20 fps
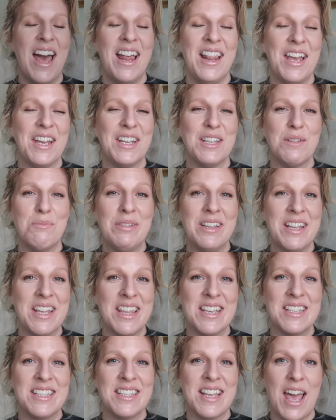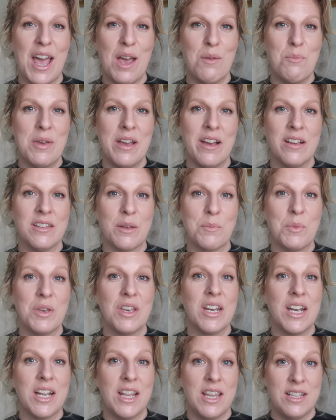I like to play this game because I'm
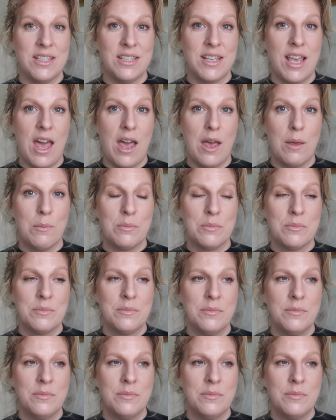good at this game.